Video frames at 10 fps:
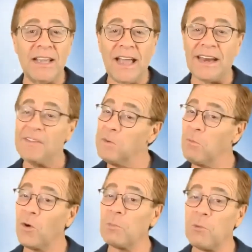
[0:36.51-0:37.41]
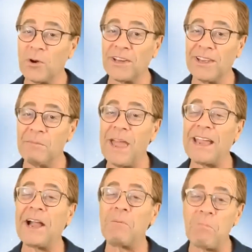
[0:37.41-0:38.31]
and even more importantly,
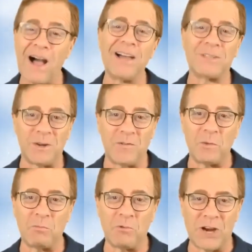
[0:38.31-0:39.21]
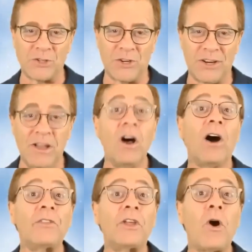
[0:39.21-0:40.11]
making a positive impression
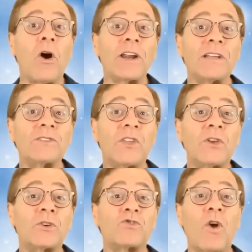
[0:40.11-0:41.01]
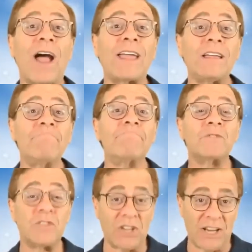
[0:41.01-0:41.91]
on the audience that you're trying
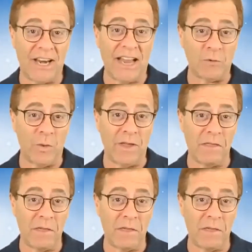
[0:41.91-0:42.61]
to connect with.